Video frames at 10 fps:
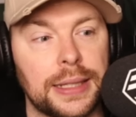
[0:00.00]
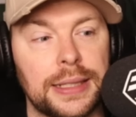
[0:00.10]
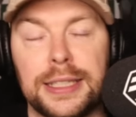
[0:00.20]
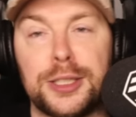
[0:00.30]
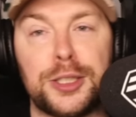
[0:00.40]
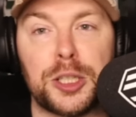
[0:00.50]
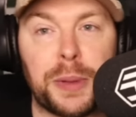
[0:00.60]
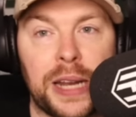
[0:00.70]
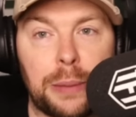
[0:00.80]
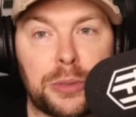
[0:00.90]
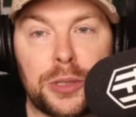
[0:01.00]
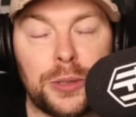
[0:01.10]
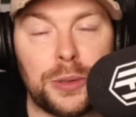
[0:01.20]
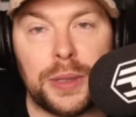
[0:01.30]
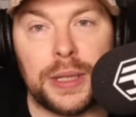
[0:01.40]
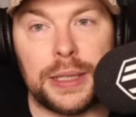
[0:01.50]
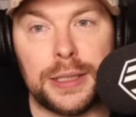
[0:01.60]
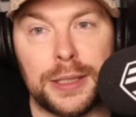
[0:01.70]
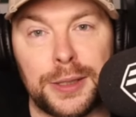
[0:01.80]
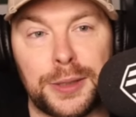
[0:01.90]
And he's just been
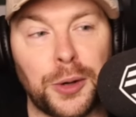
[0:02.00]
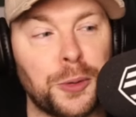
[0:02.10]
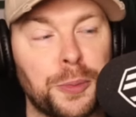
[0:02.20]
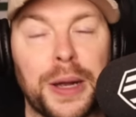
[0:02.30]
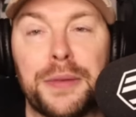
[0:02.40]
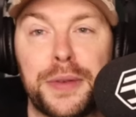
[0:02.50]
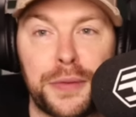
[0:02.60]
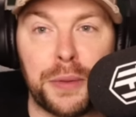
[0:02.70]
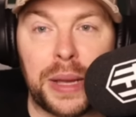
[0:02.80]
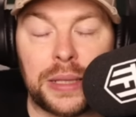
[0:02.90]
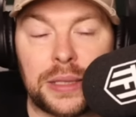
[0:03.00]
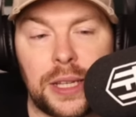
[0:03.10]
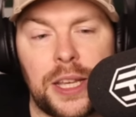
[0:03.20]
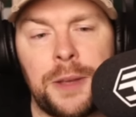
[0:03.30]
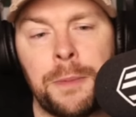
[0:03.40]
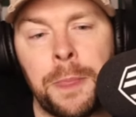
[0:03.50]
absolutely dog breath for Man City.